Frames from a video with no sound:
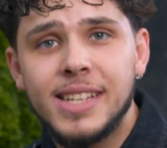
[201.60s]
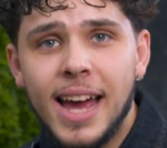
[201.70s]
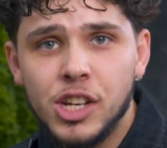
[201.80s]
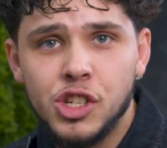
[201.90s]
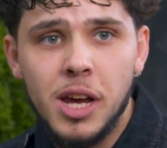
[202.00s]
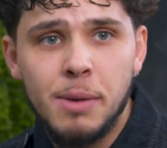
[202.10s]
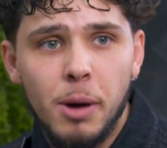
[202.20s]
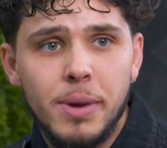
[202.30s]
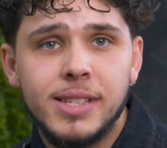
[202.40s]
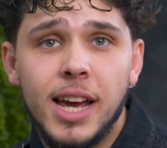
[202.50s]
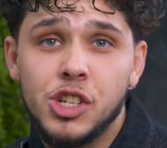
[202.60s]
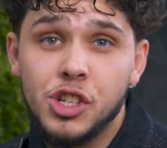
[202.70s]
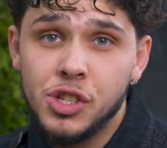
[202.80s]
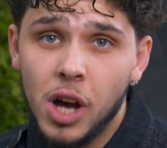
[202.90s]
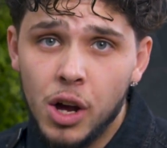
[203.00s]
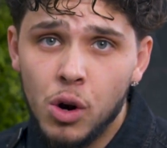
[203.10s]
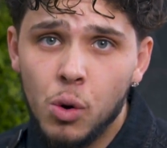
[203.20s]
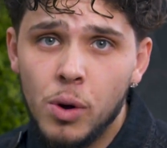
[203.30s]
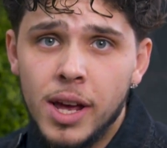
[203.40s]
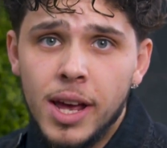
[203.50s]
texture, it might be a textured
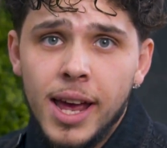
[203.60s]
tile.